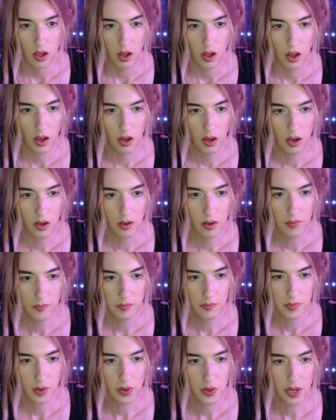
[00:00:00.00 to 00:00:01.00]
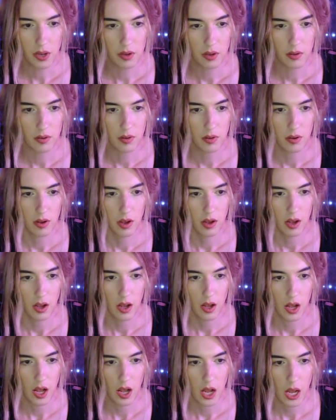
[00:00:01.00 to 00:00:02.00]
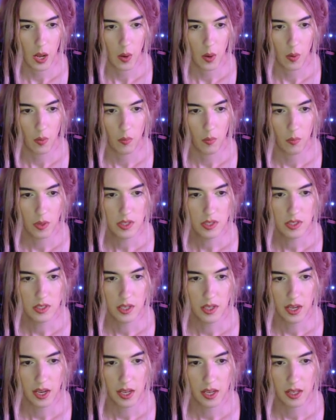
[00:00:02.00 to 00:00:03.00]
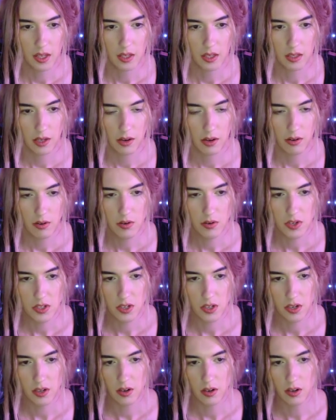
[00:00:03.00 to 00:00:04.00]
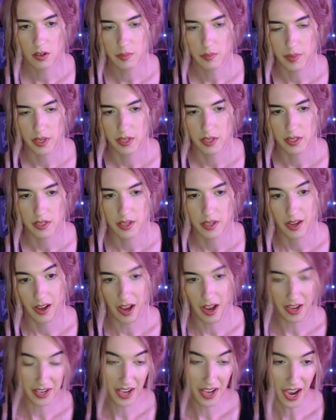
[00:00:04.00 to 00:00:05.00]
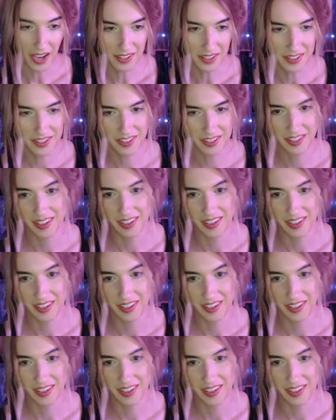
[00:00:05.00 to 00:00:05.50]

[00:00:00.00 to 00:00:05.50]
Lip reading: Okay. Wednesday, La Rocha Almond, I guess,